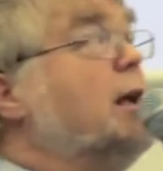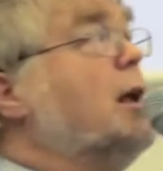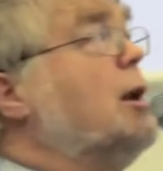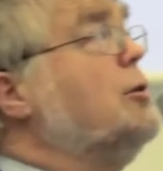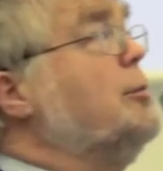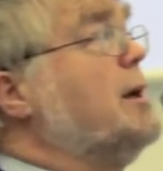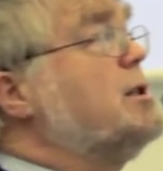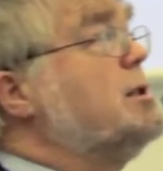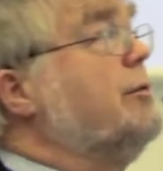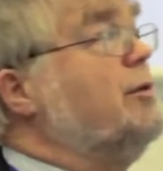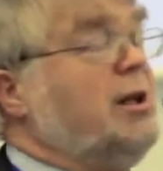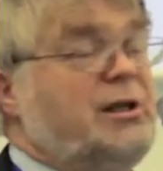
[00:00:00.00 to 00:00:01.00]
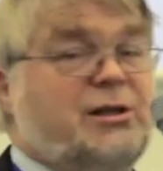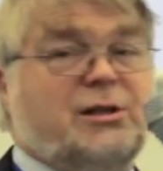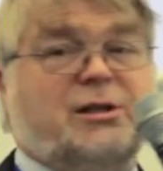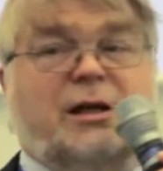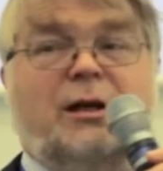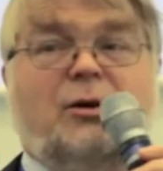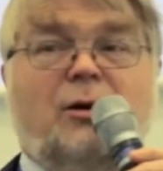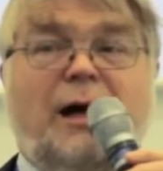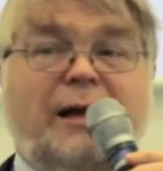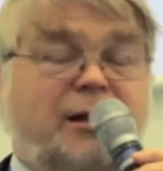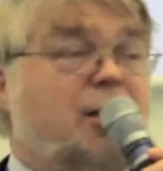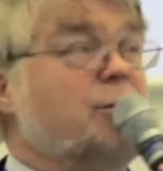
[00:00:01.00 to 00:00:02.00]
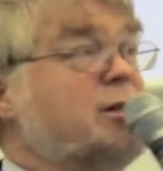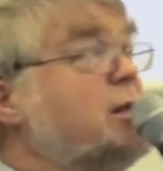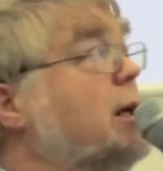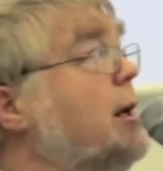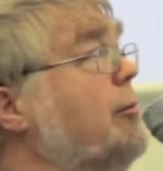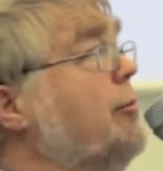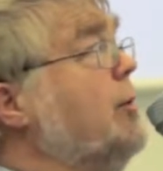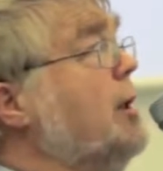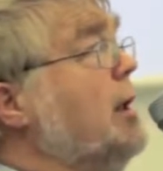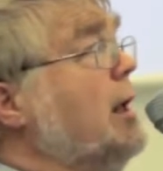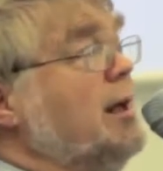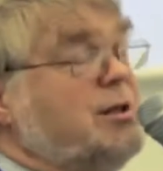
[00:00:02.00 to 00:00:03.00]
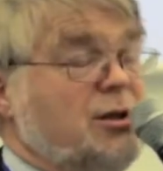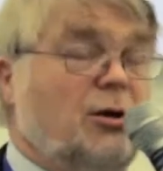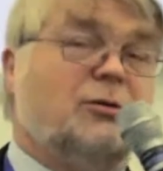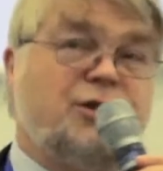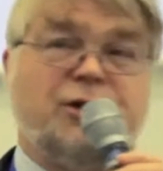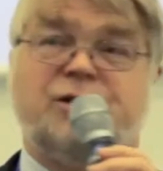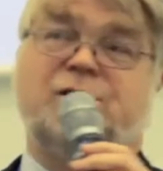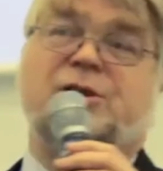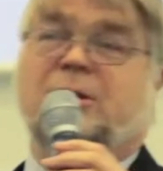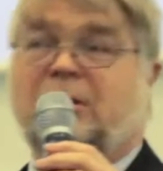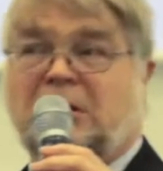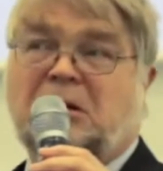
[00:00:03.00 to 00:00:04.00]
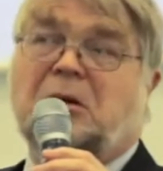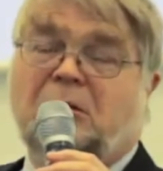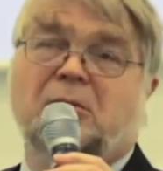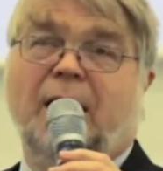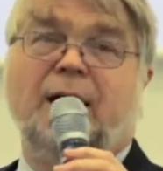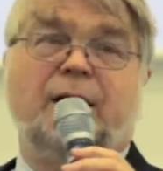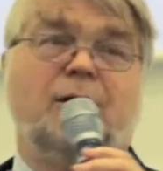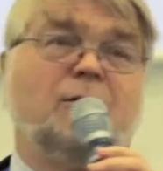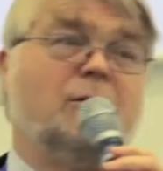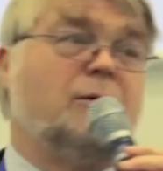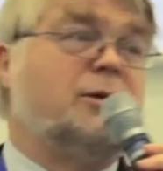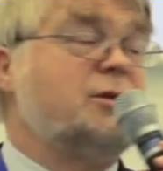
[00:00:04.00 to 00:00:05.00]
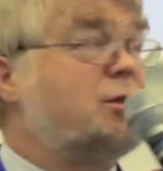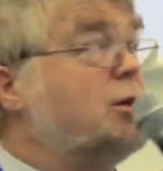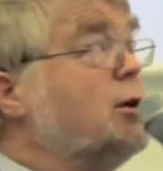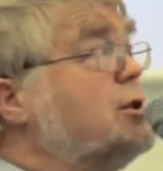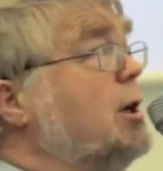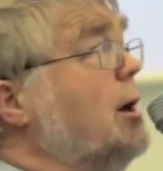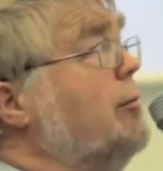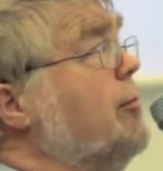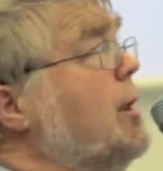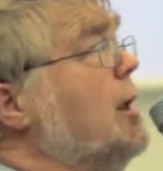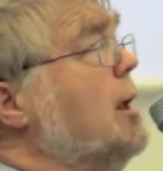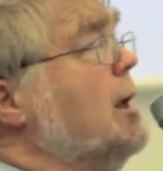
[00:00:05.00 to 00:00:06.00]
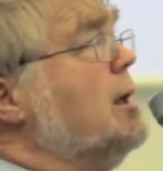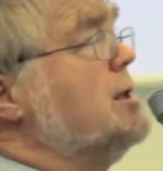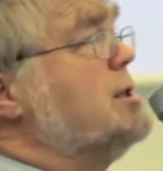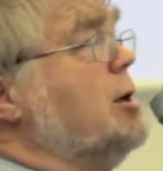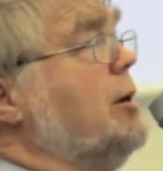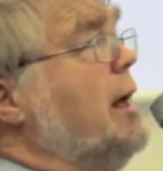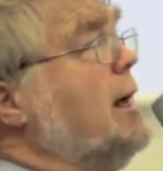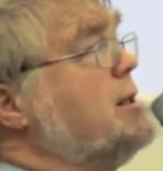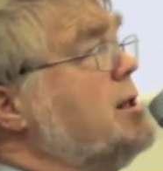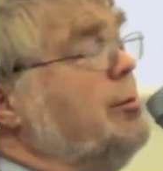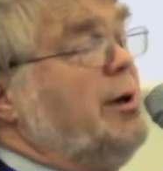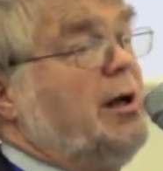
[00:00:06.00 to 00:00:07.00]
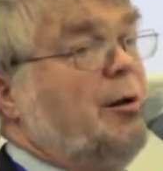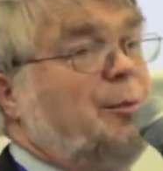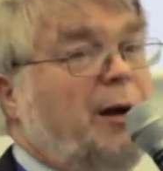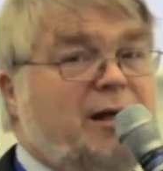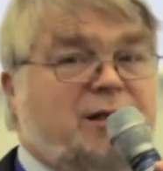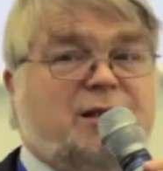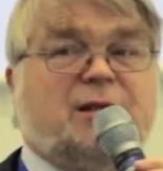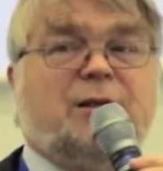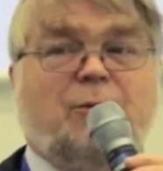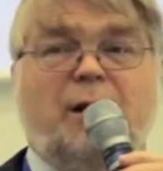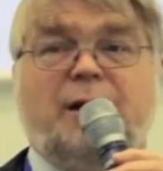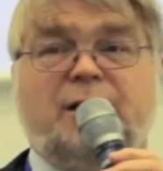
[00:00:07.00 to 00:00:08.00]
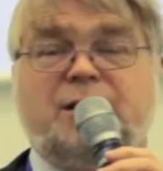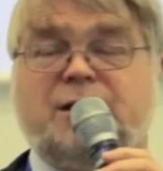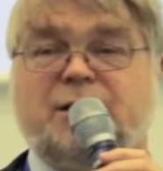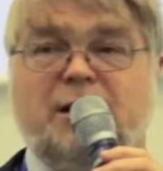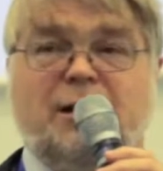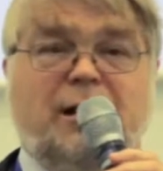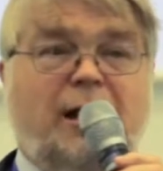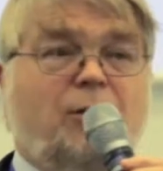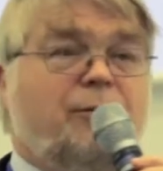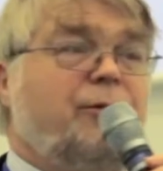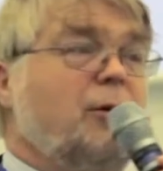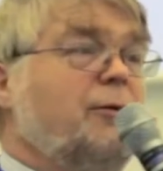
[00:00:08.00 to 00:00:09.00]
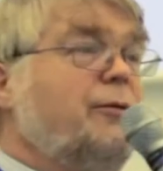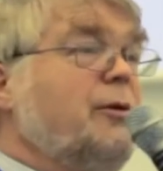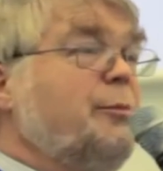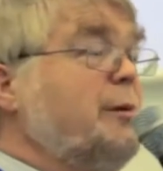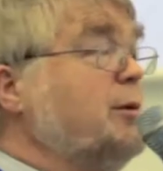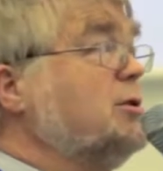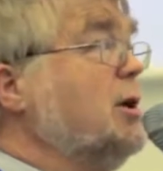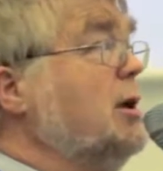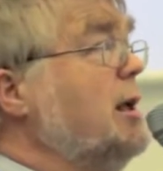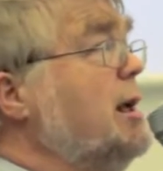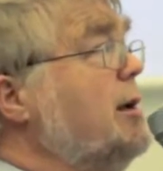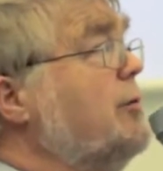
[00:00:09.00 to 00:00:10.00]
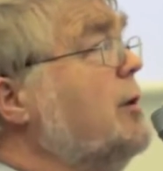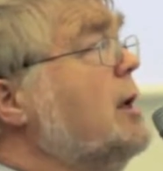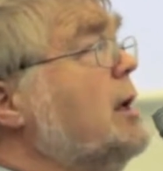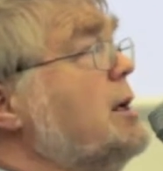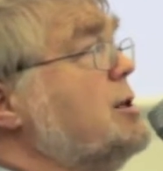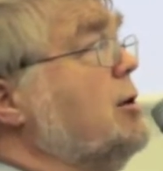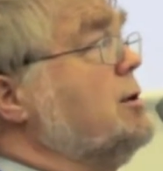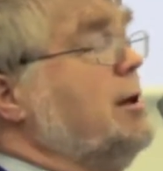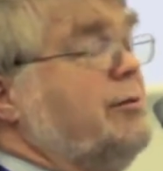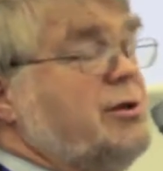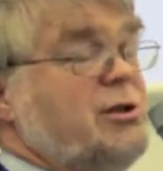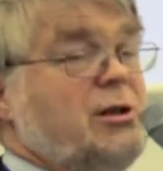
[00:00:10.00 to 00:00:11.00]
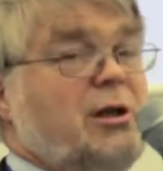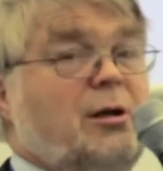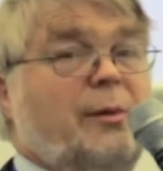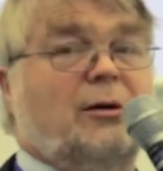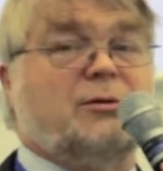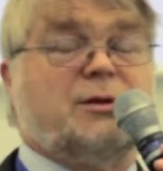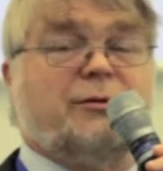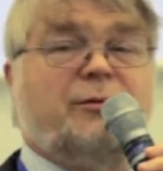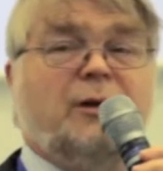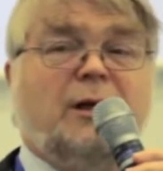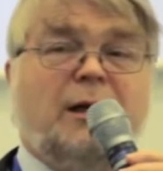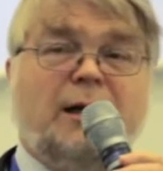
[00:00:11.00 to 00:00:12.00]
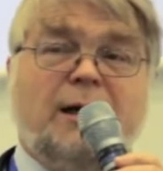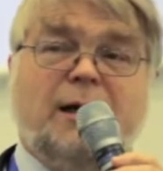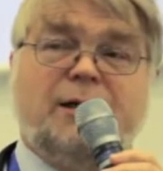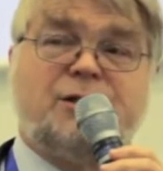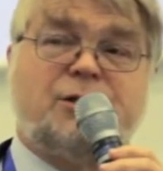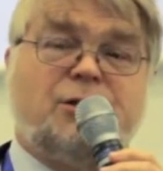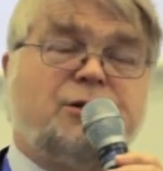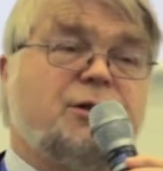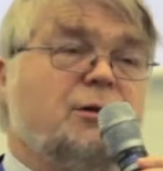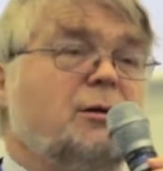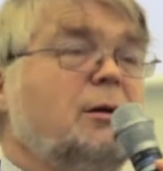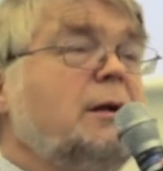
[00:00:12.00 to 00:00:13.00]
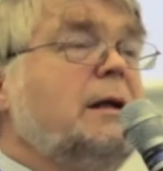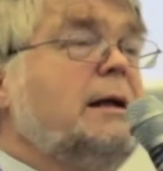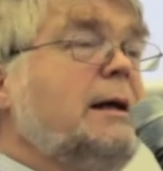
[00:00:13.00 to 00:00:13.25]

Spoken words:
include measures of decency or adequacy. It's not just any old structure. So it has to be in a place where it's helpful for people to live. It's got to have a certain amount of structural